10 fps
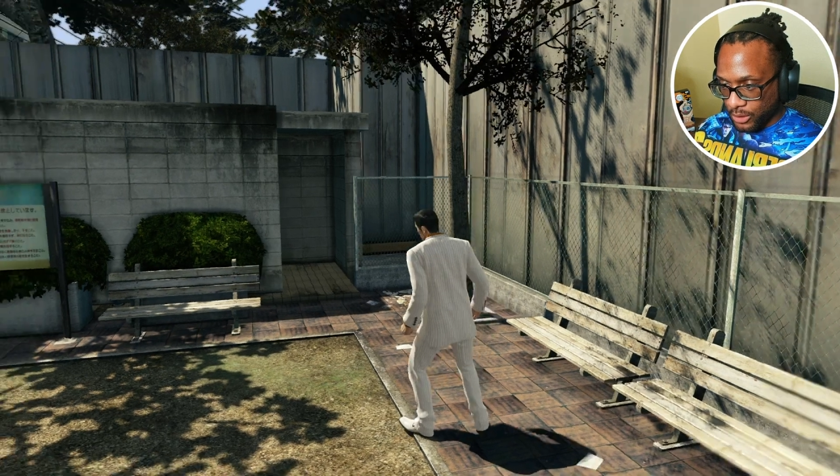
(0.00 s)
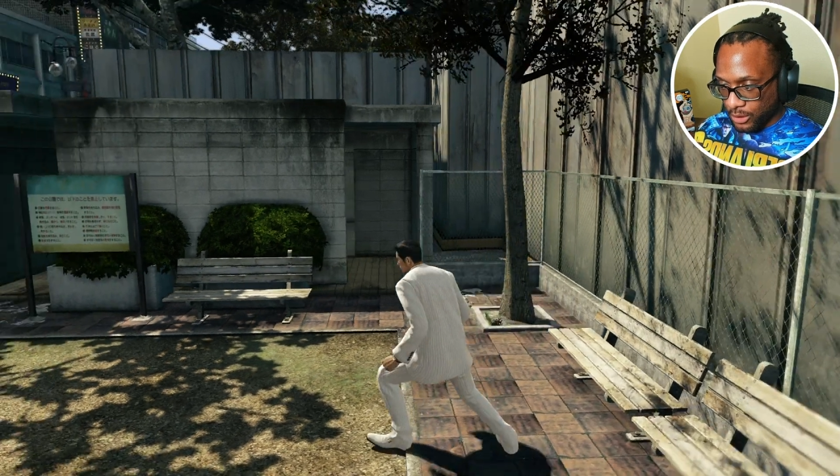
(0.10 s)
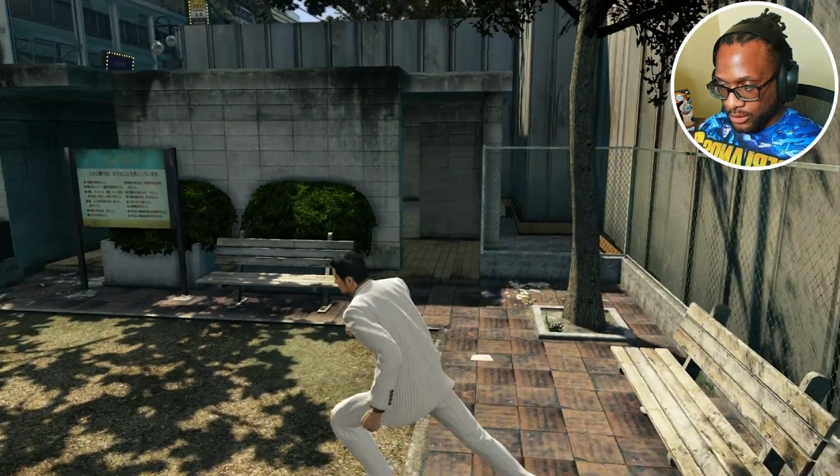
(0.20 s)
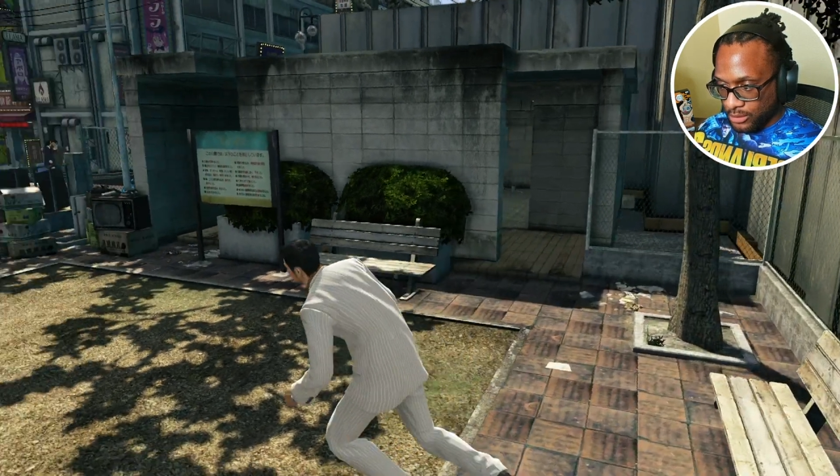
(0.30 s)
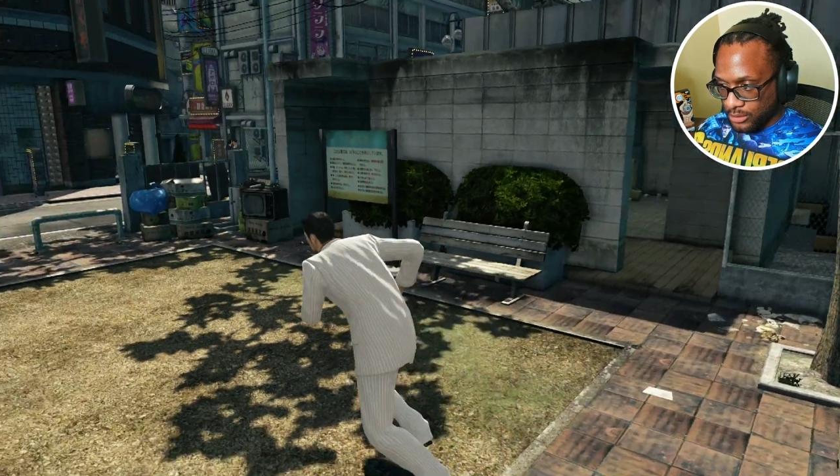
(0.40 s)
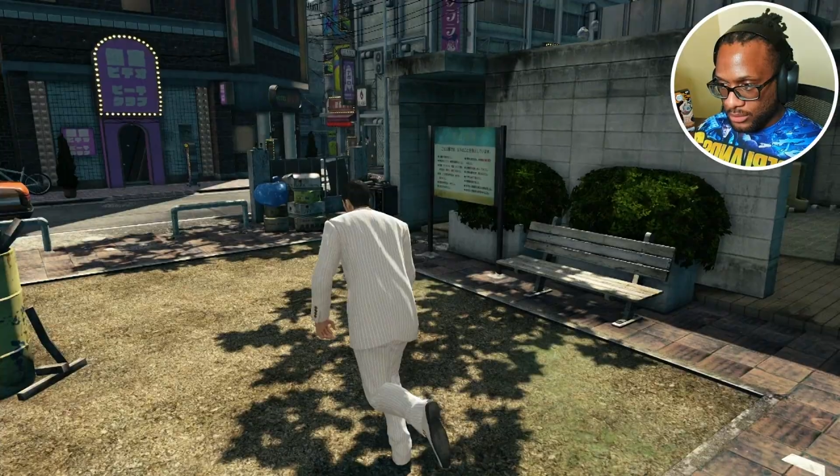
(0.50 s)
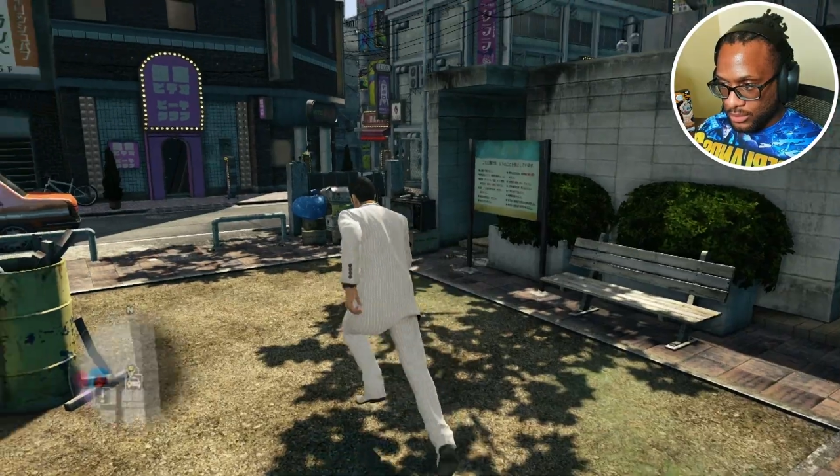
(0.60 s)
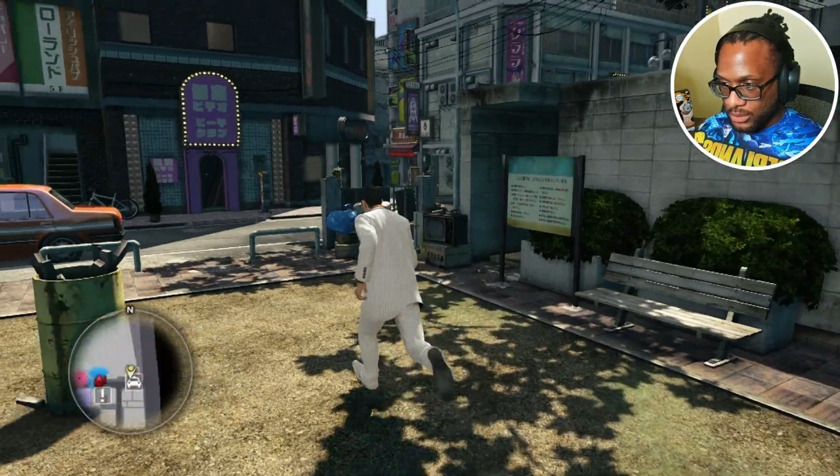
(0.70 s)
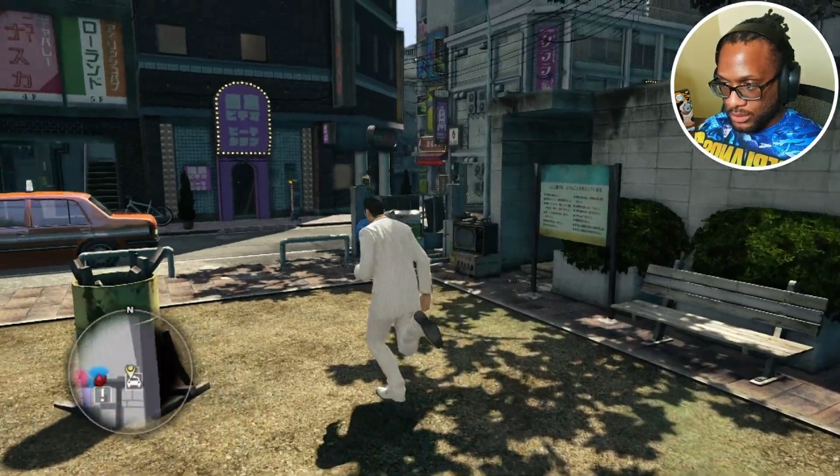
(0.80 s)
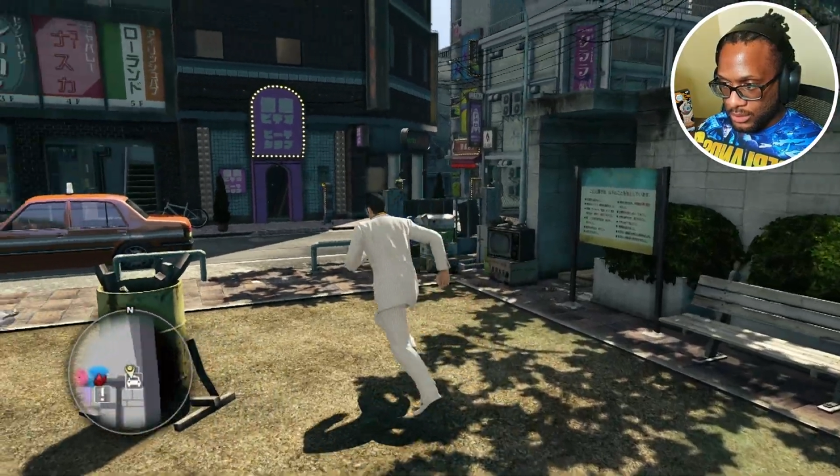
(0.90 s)
all.
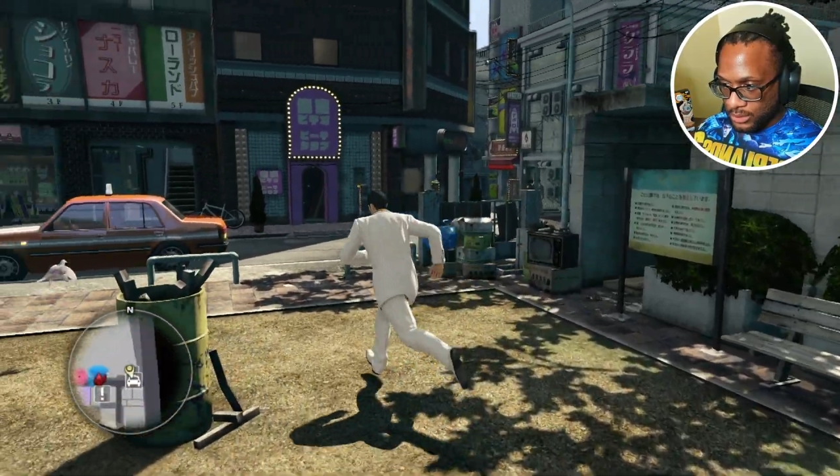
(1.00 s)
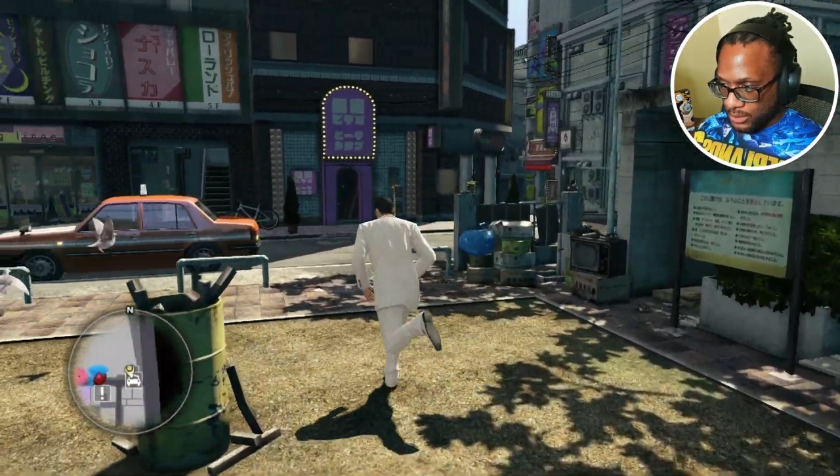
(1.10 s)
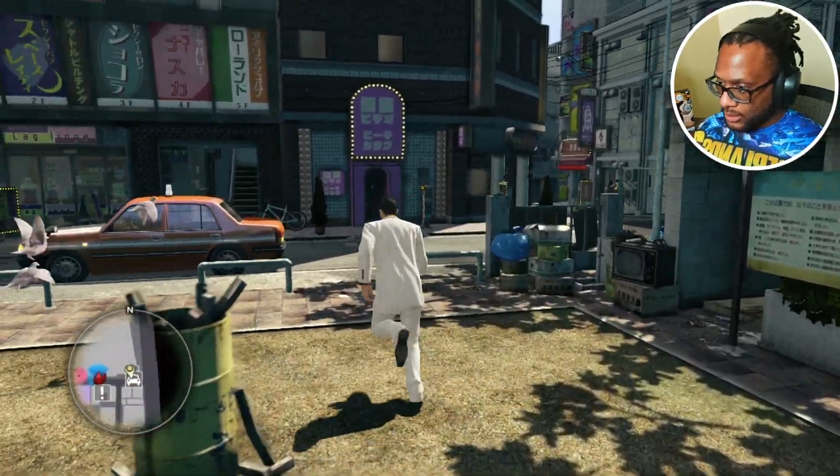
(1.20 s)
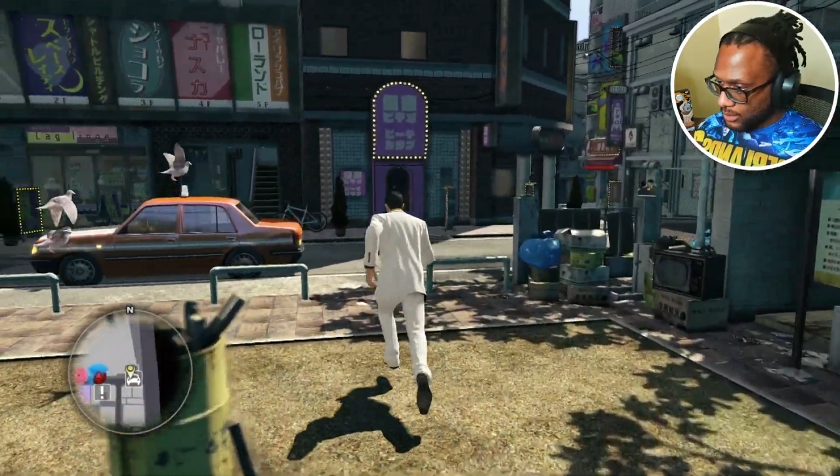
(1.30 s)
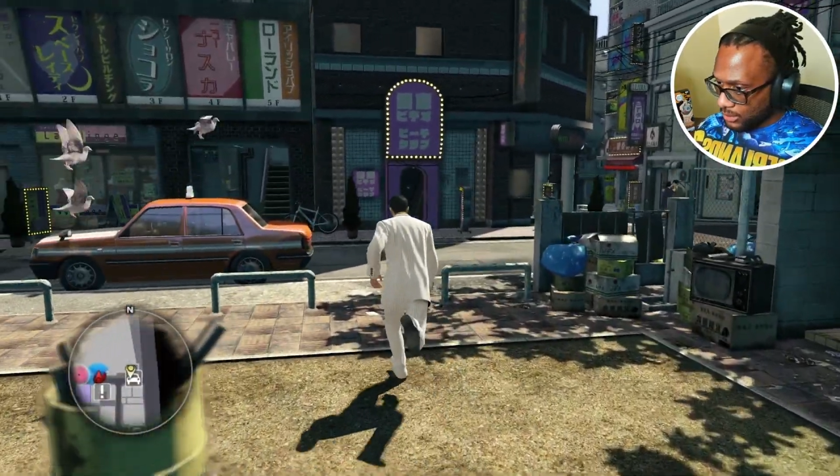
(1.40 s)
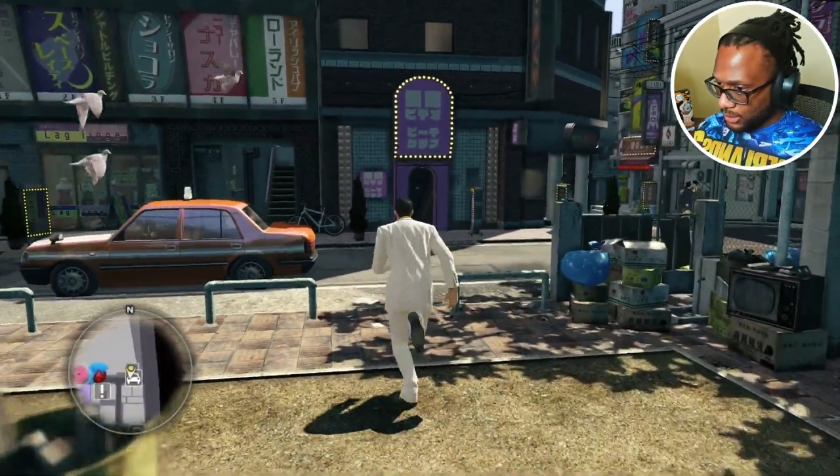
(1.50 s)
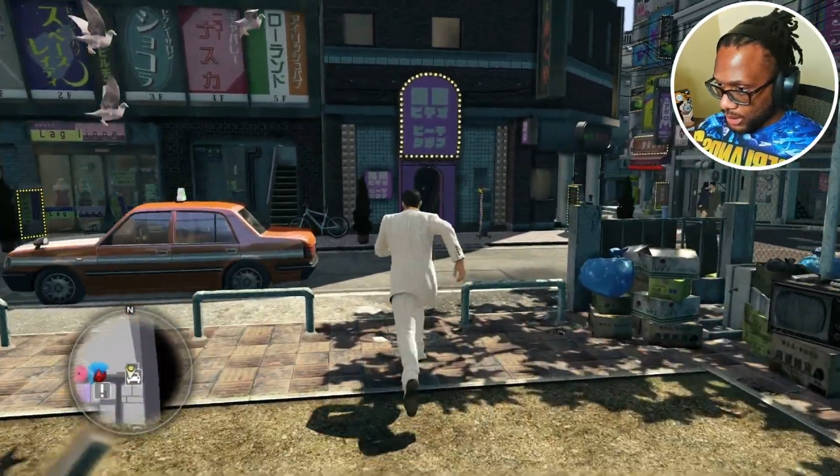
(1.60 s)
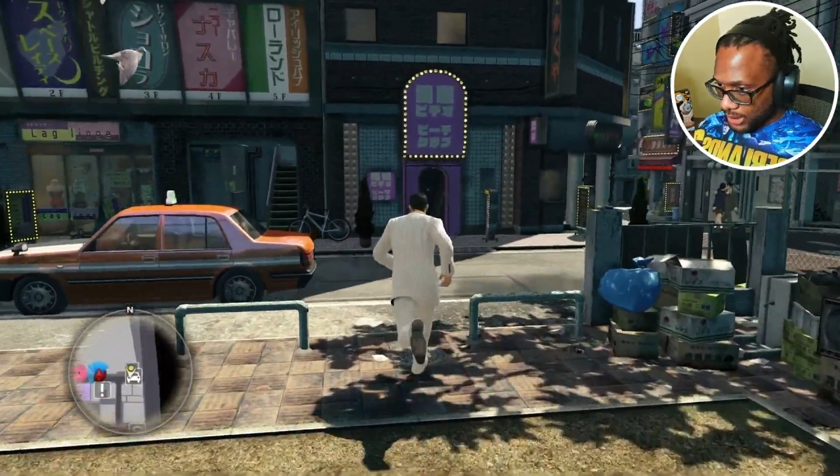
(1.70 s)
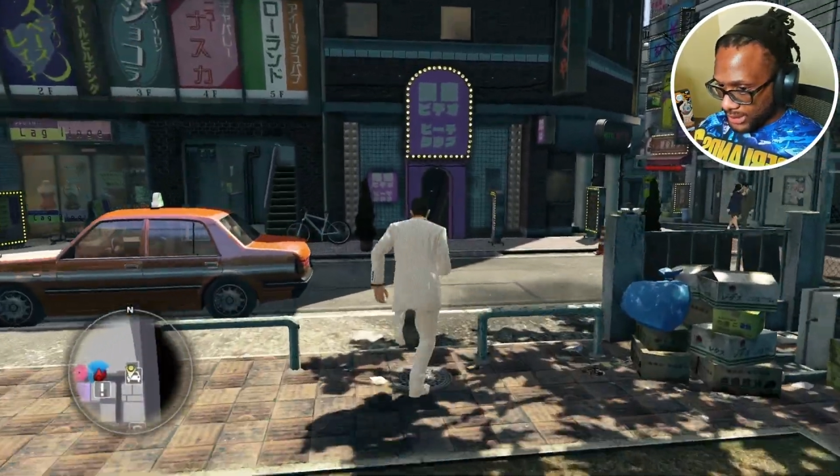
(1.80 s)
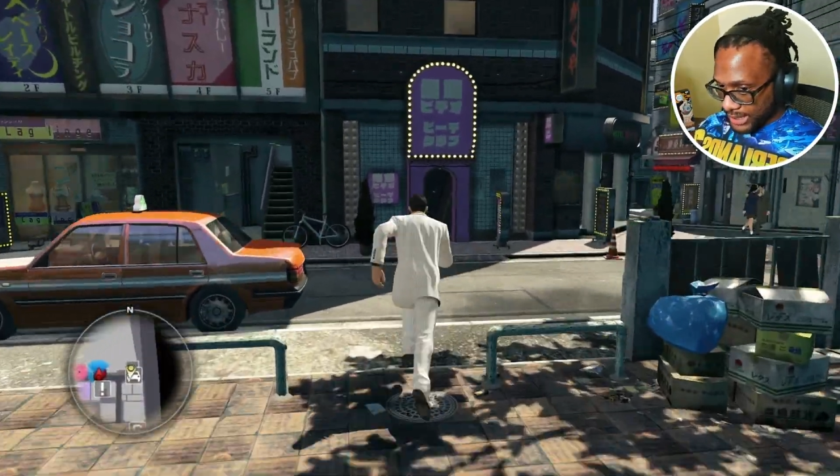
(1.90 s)

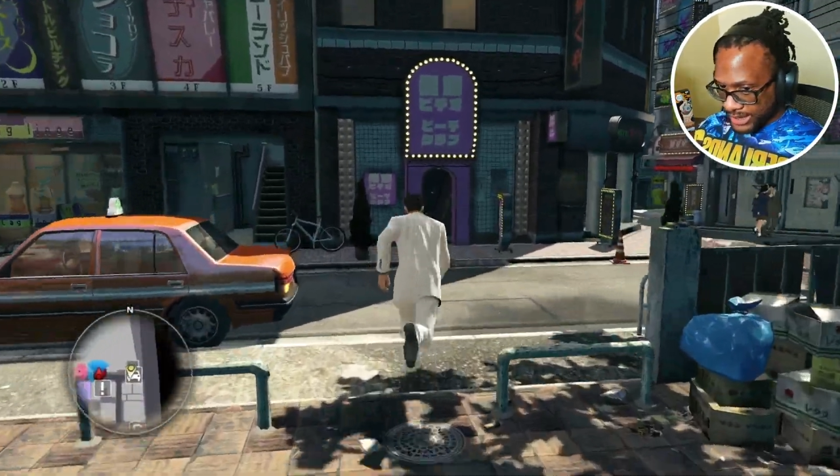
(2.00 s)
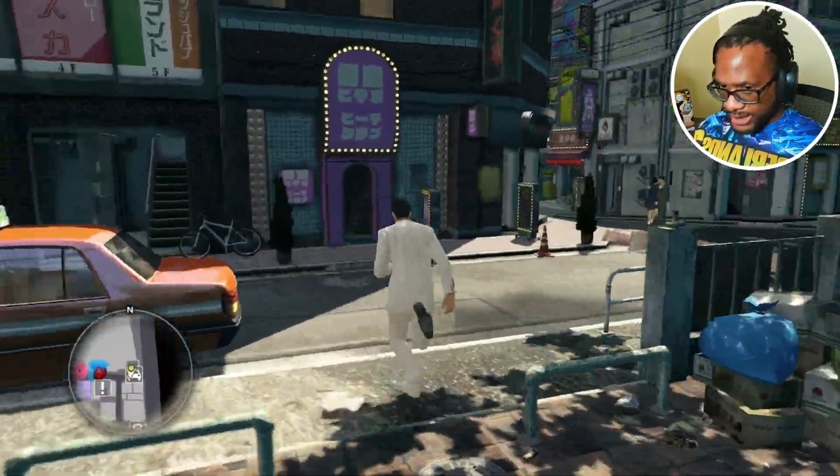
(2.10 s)
Okay,